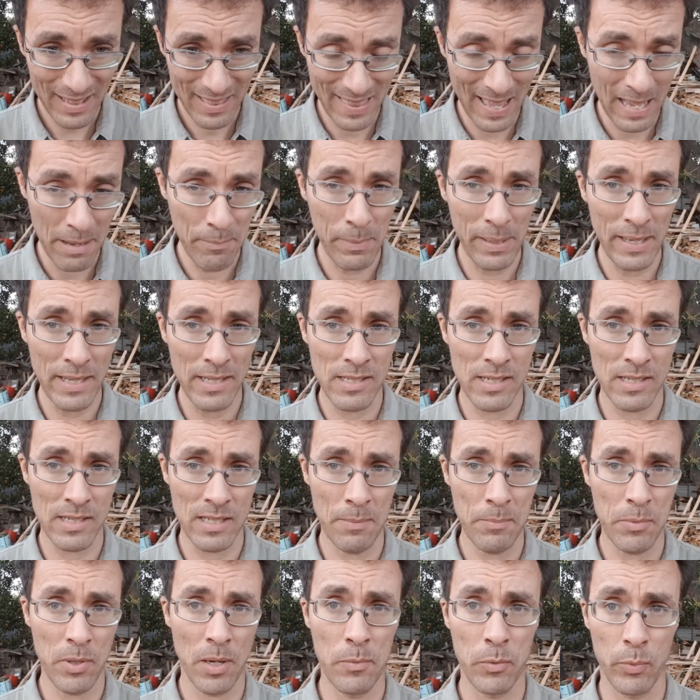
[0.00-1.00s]
That means that
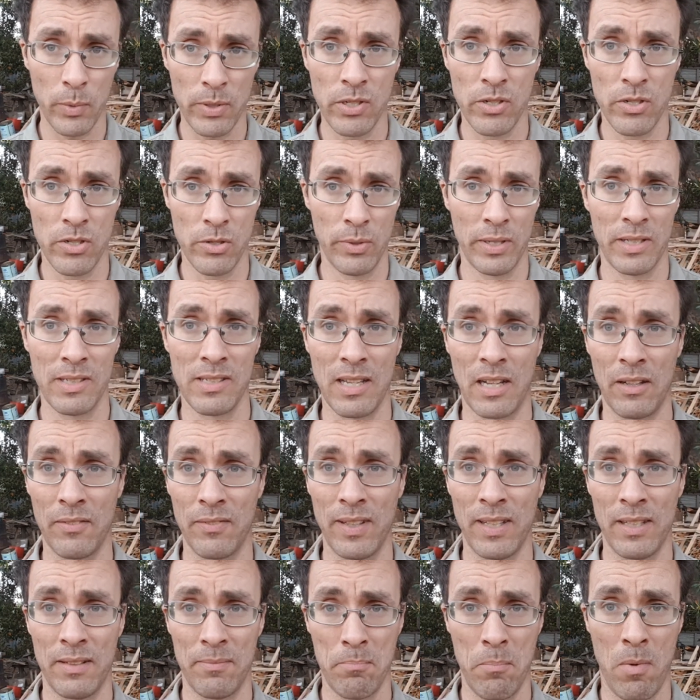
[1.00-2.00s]
sometimes when you're doing stuff,
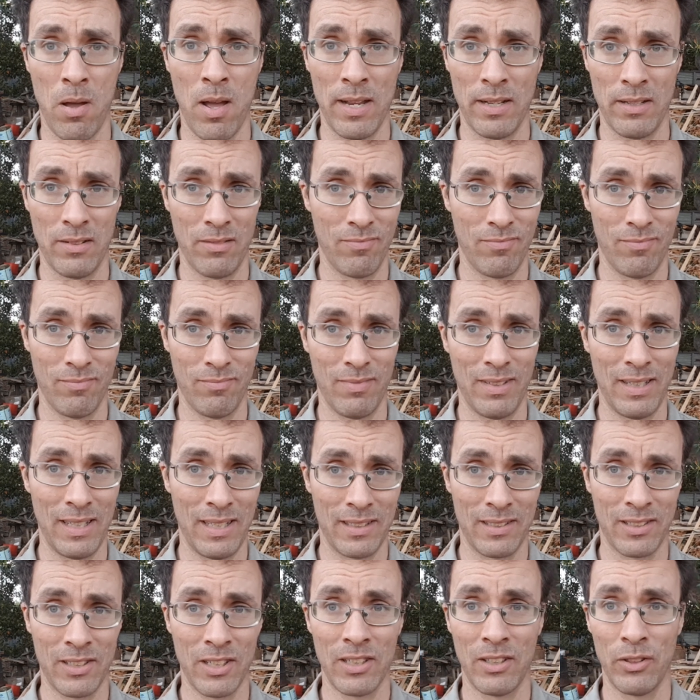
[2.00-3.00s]
it might,
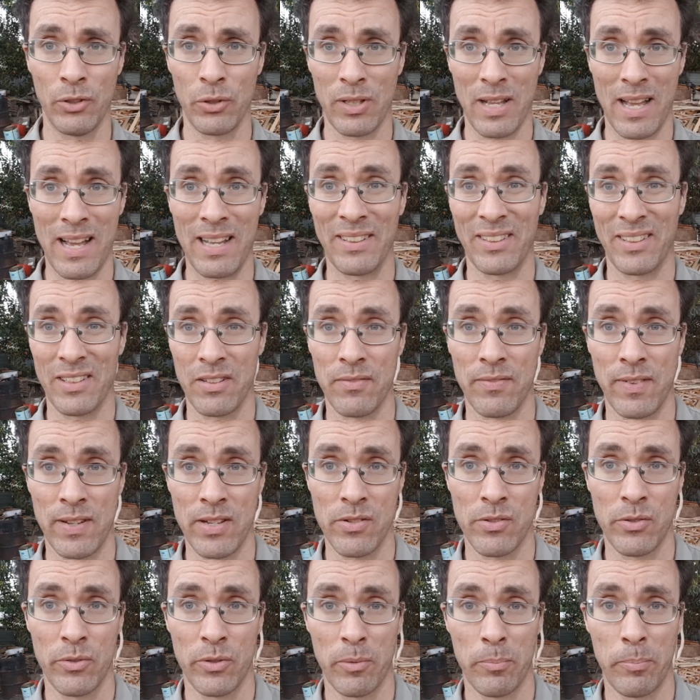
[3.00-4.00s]
it's going to look
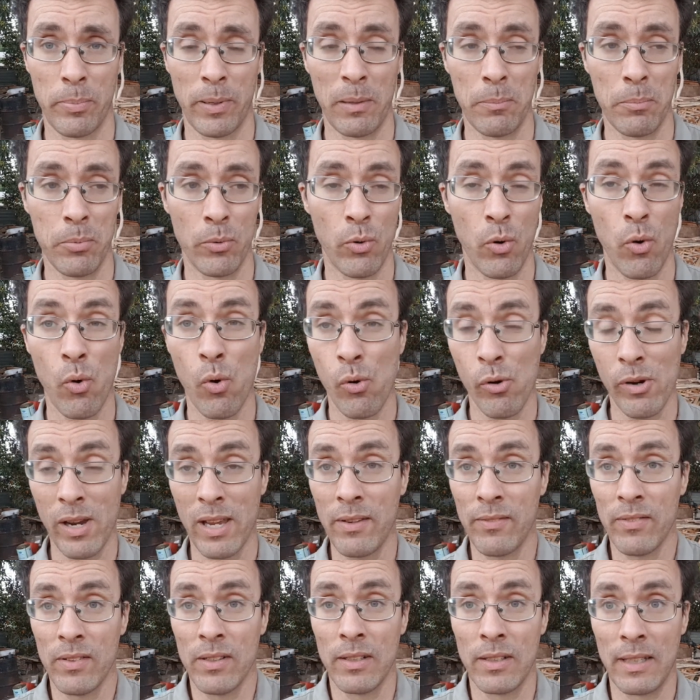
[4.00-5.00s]
unconventional to people, or
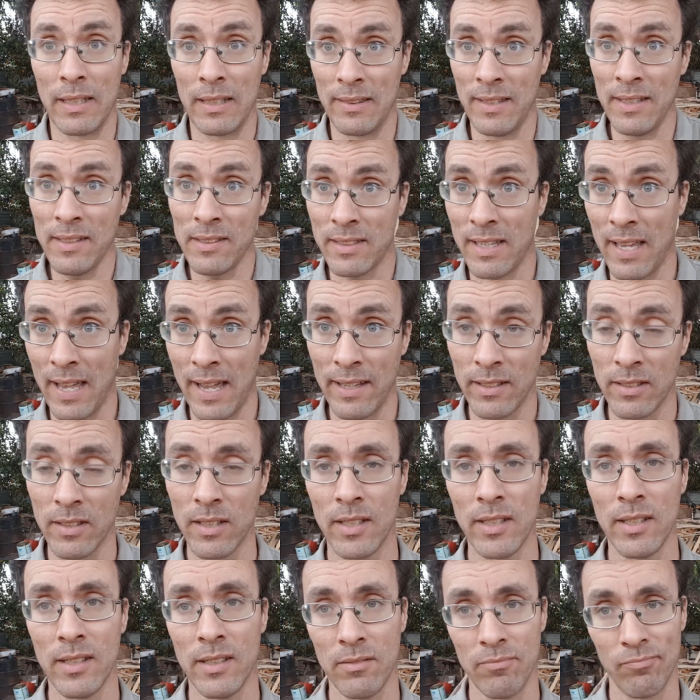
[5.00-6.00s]
even in this case,
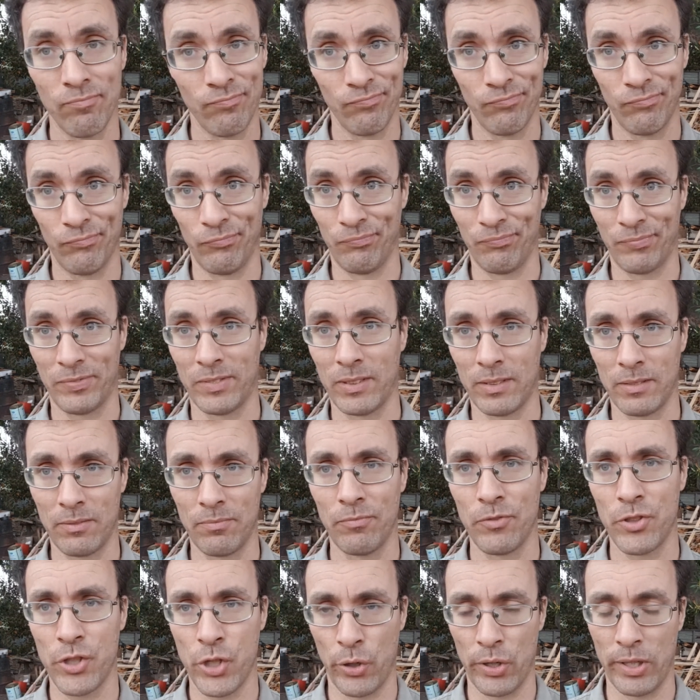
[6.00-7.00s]

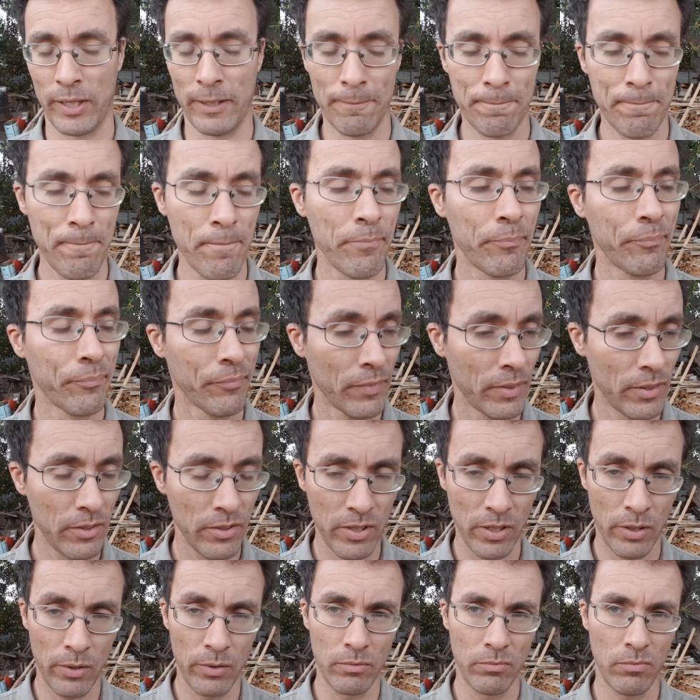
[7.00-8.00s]
shoddy.
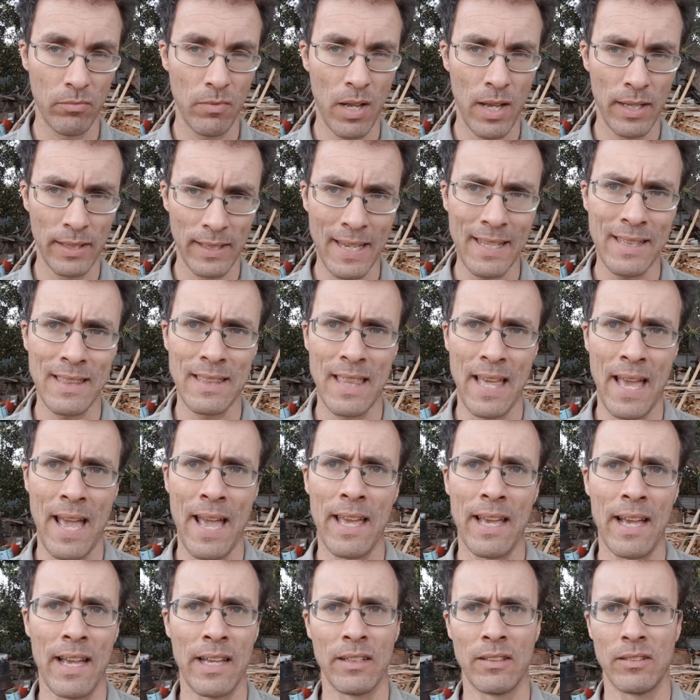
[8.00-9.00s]
So I get
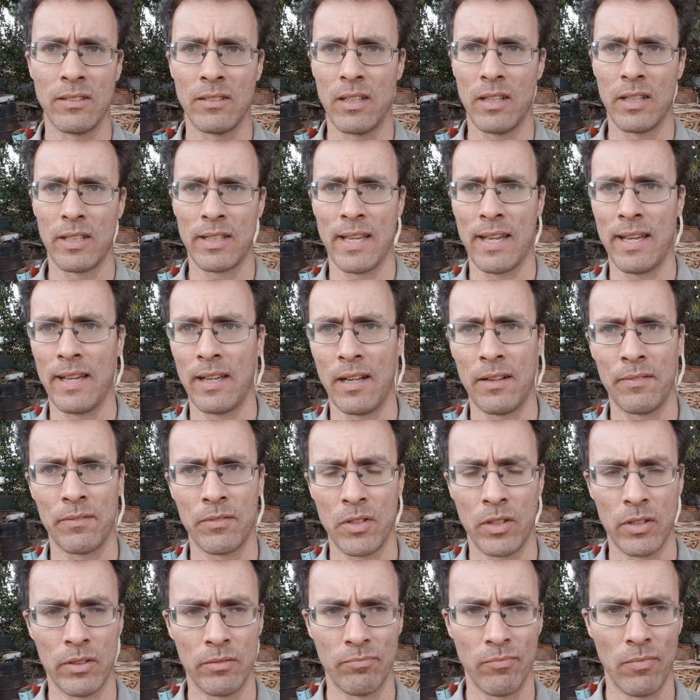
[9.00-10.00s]
that, and okay,
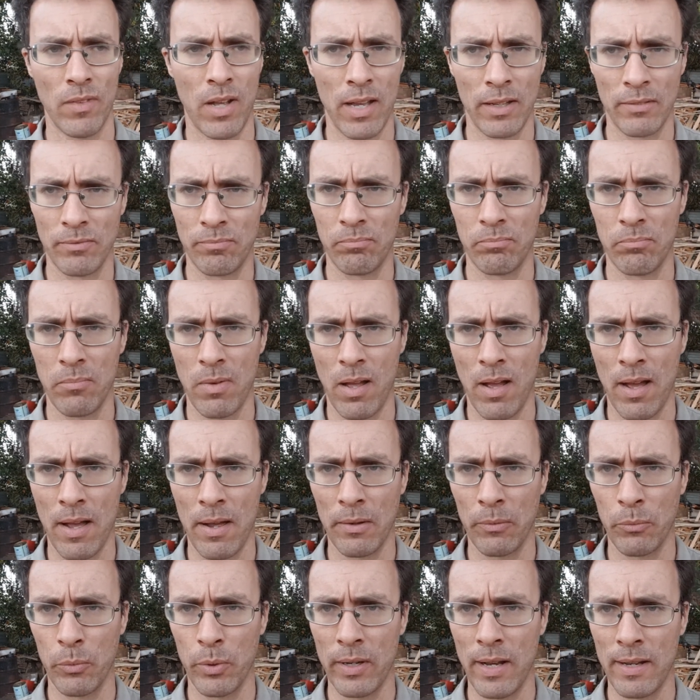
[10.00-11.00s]
I've got, I,
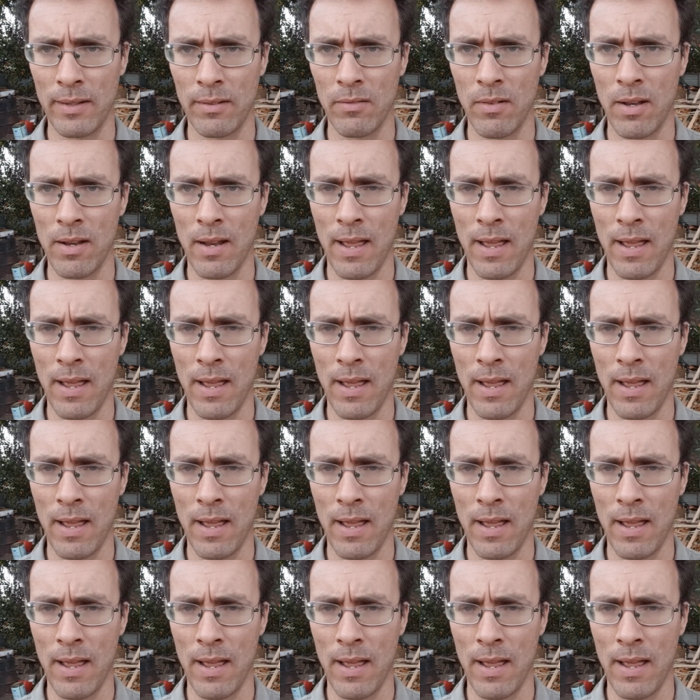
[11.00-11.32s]
I would